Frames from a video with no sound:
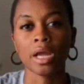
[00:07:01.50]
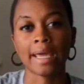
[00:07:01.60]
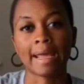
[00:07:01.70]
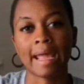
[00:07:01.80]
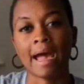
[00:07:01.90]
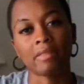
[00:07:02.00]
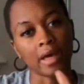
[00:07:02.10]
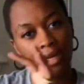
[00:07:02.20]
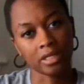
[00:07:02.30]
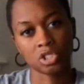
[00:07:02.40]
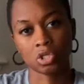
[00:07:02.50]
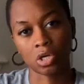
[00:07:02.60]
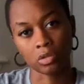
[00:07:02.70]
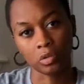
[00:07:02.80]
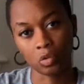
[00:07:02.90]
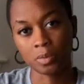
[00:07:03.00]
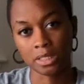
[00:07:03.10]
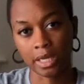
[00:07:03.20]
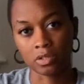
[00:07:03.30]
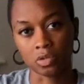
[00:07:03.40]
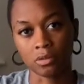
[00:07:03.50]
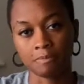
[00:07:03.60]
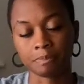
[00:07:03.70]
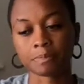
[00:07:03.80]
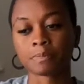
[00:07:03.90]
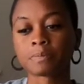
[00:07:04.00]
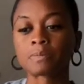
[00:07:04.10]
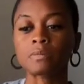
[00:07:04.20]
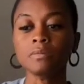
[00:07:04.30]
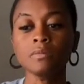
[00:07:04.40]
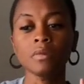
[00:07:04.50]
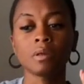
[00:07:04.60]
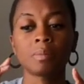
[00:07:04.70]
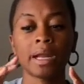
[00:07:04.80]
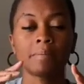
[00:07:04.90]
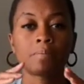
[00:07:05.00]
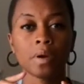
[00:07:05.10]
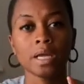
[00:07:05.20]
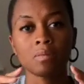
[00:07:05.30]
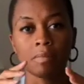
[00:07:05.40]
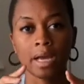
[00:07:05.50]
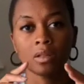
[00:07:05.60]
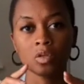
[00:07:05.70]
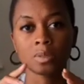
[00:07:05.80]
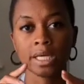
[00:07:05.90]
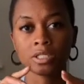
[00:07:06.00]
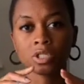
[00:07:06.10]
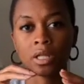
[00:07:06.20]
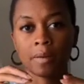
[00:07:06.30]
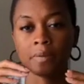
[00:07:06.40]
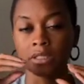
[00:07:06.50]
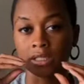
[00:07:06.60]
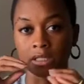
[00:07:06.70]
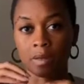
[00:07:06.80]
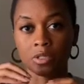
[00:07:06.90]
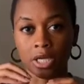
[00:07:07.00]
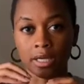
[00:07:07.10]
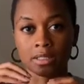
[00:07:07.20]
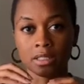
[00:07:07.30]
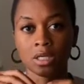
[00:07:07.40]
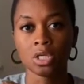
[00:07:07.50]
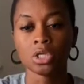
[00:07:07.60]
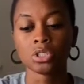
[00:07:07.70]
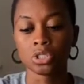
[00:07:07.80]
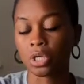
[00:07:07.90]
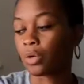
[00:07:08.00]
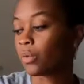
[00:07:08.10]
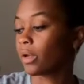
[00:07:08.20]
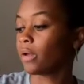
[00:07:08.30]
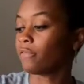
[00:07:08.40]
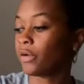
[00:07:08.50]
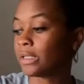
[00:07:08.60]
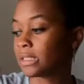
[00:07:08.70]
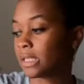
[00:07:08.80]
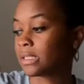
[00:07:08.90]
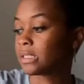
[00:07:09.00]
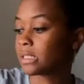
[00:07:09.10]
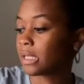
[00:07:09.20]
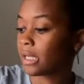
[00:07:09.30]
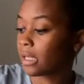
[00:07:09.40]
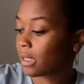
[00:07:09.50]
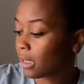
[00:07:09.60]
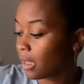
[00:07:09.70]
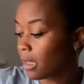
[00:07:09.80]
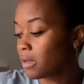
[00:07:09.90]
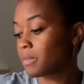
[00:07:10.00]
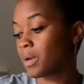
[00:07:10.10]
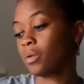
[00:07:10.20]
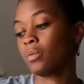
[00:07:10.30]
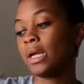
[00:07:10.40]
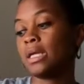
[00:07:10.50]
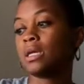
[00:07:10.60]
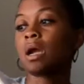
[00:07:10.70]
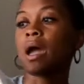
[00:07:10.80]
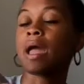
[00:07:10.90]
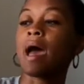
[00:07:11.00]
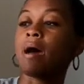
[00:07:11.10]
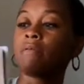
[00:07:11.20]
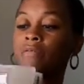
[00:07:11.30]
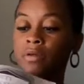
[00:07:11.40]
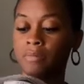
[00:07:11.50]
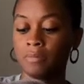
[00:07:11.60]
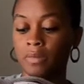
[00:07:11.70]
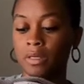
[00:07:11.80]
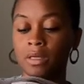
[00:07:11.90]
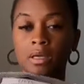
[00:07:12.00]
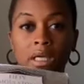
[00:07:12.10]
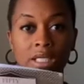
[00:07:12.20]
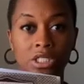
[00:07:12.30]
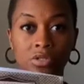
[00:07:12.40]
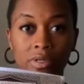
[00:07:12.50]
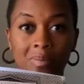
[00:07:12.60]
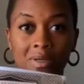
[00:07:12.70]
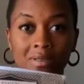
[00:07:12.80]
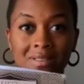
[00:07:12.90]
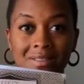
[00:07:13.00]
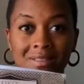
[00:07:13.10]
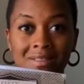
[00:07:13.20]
and I add that into our loop schedule. But I break my loop schedule up into subjects. So, for instance, right here I have history books.